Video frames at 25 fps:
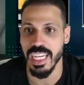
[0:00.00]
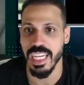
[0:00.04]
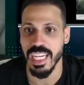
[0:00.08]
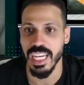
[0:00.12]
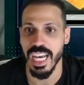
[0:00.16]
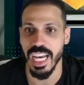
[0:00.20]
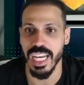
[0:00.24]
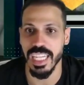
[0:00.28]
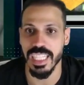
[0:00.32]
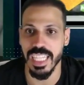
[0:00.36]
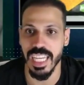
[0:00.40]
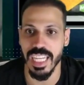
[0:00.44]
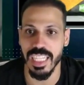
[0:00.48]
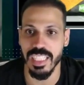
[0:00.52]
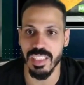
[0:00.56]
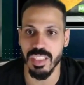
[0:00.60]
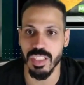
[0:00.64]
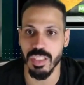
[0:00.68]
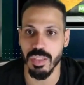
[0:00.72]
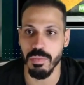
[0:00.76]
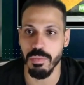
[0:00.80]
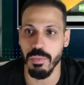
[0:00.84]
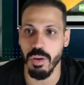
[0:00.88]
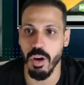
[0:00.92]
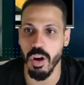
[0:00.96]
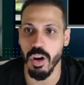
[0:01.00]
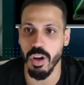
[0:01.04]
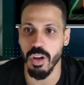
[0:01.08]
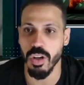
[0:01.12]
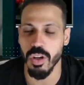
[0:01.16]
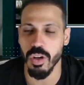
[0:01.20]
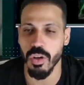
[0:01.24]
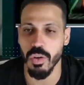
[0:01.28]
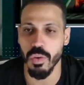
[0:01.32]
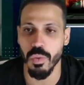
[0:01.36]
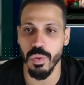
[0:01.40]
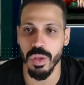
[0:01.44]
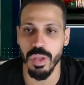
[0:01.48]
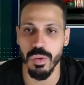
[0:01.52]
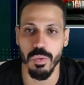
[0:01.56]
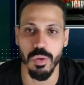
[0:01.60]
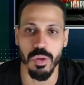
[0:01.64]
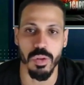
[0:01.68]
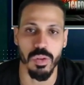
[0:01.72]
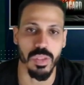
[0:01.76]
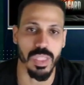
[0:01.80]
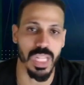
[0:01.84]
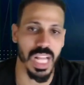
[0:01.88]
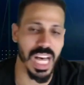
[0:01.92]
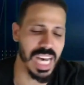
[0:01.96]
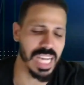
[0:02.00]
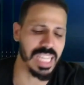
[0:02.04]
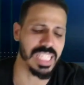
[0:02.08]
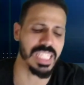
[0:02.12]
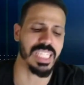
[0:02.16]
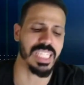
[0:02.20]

And then tomorrow we will lock